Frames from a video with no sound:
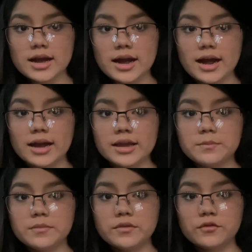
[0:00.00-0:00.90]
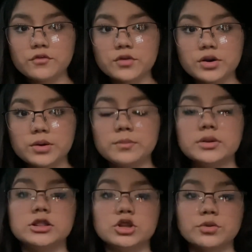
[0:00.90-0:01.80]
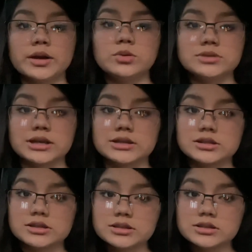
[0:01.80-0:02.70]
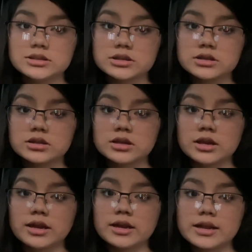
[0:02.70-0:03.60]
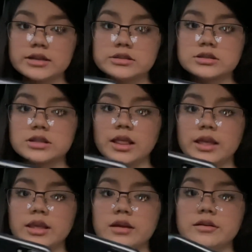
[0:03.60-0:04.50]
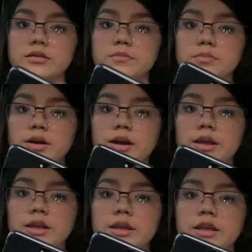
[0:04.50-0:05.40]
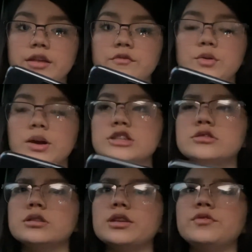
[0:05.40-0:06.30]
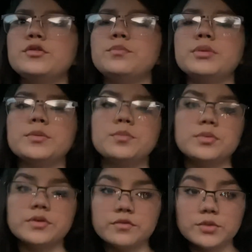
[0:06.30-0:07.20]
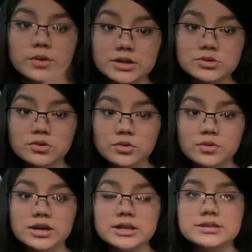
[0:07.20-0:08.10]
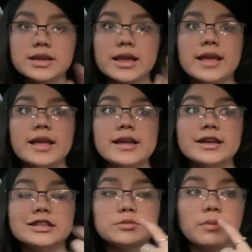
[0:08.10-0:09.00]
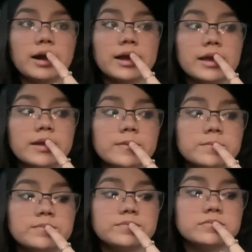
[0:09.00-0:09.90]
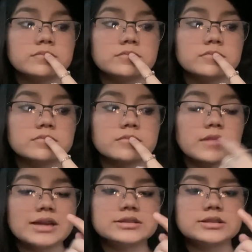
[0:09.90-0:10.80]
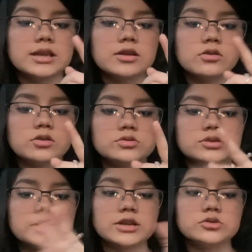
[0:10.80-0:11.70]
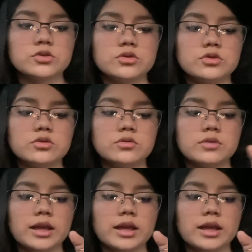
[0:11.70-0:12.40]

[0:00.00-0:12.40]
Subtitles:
I'm from Laredo, Texas. It's like by, if you guys don't know where it is, it's by I'd say close to San Antonio,